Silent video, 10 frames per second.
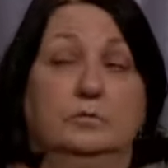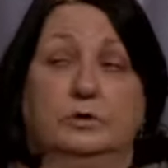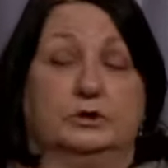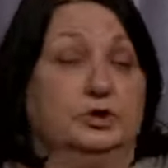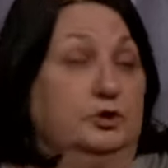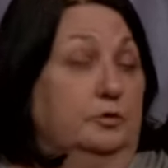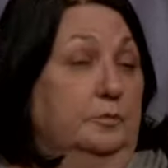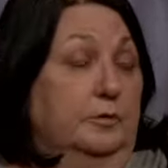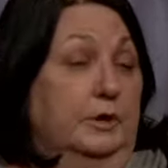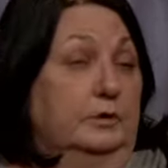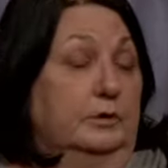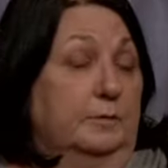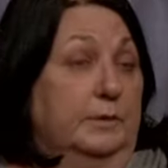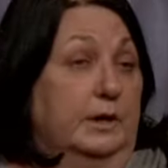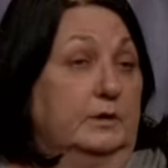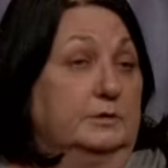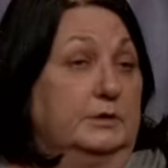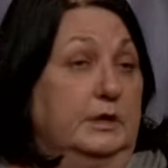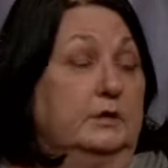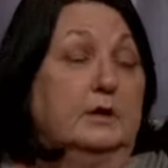When the children bring their
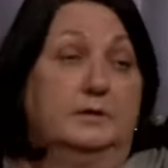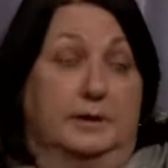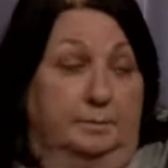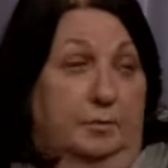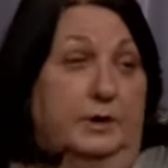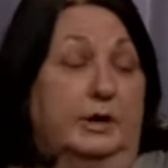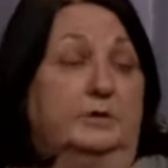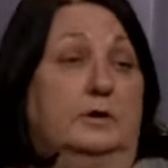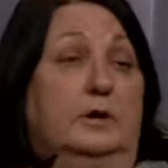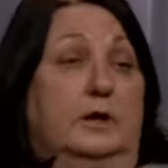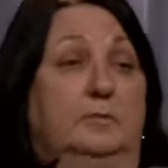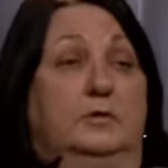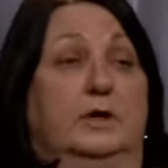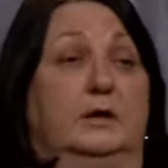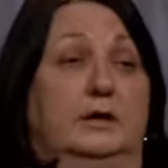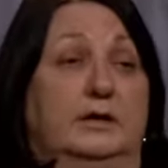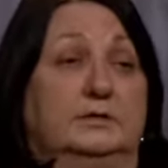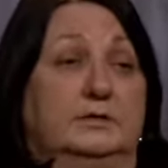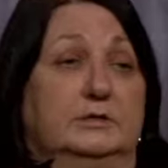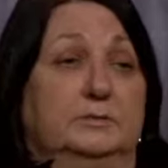parents in, they point out their name on that
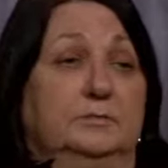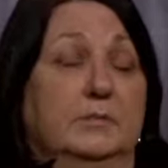list.